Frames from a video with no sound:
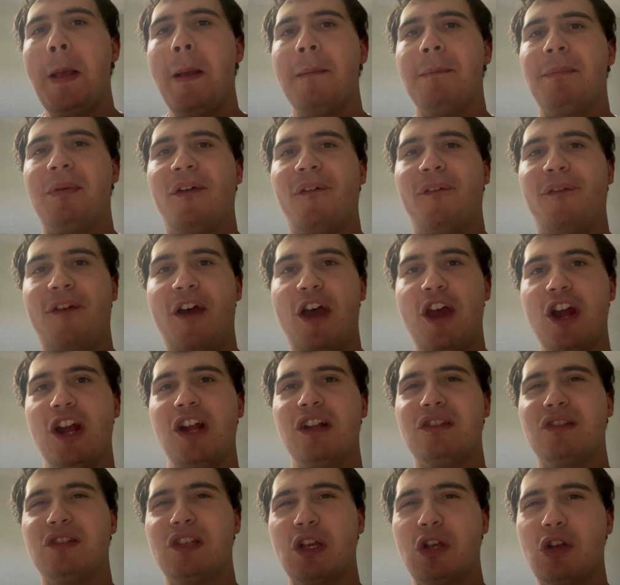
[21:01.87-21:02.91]
But for her
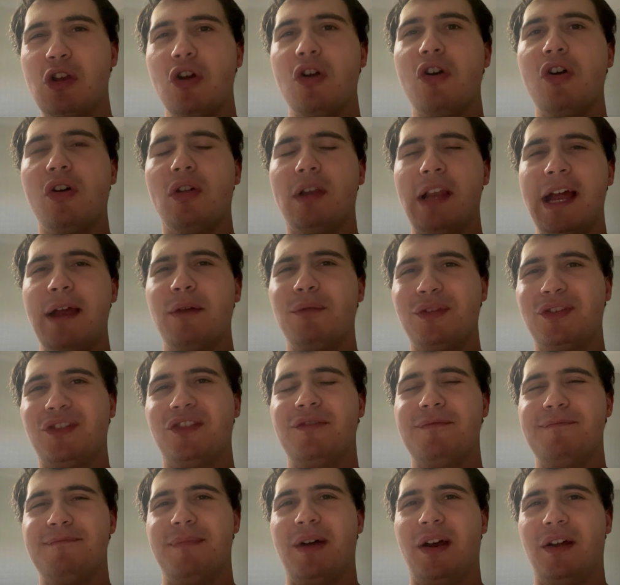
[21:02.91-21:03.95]
to call out
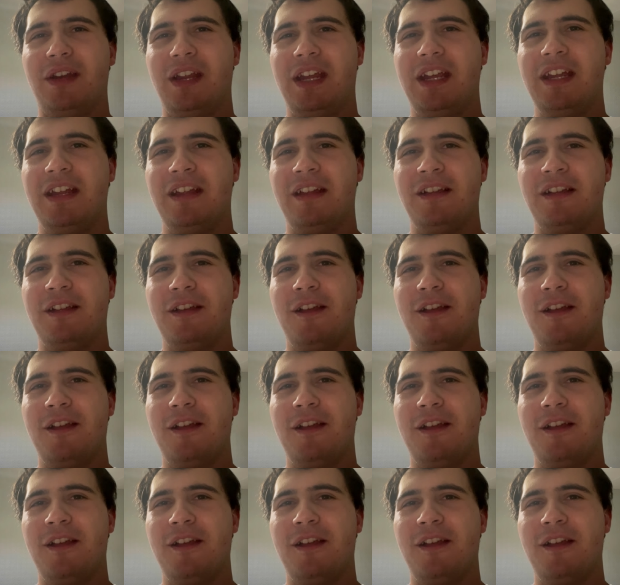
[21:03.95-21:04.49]
somebody